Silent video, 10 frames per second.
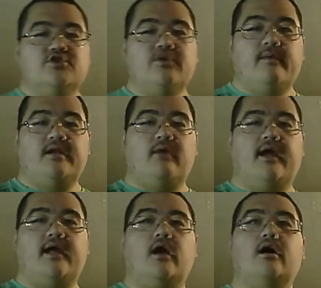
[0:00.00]
So
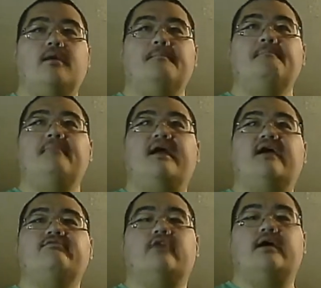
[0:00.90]
anyway, um,
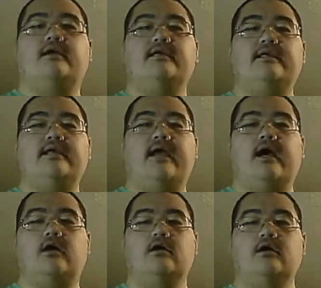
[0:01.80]
Maverick,
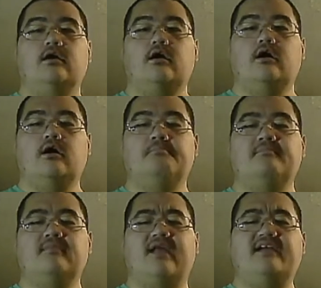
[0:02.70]
yeah.
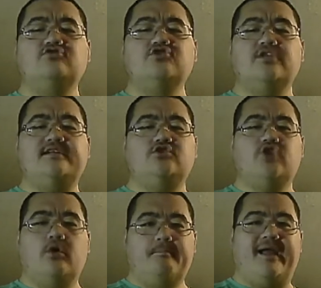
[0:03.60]
Um, I usually
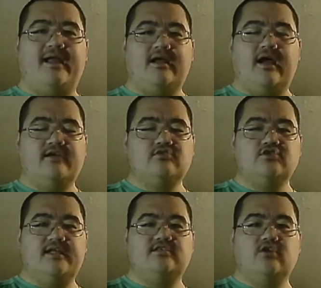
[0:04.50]
don't bang, I
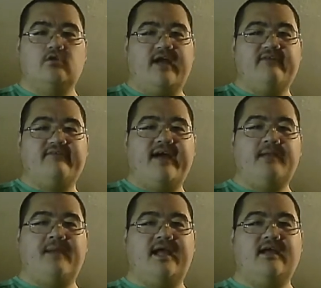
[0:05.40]
usually don't have
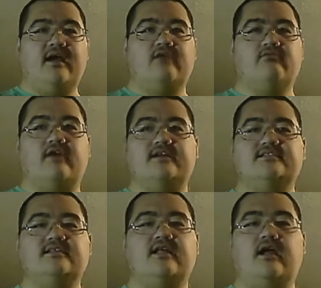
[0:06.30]
headbanging on
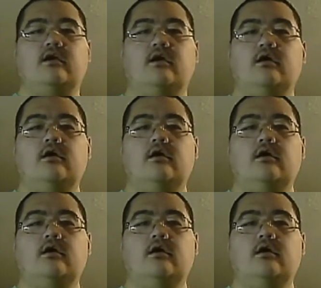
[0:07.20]
rides, like,